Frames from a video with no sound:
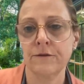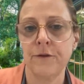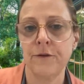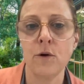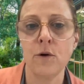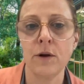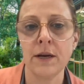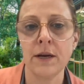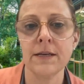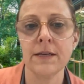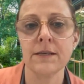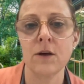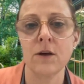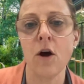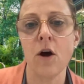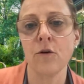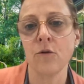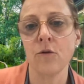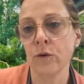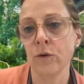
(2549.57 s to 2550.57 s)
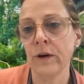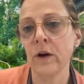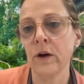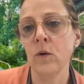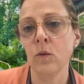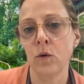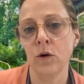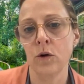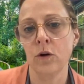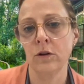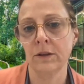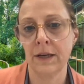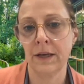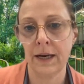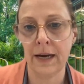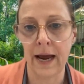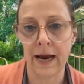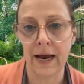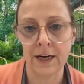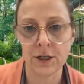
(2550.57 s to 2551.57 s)
focus on real world
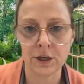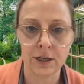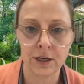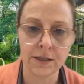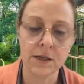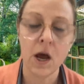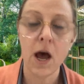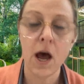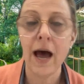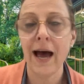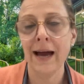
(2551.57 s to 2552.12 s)
connections.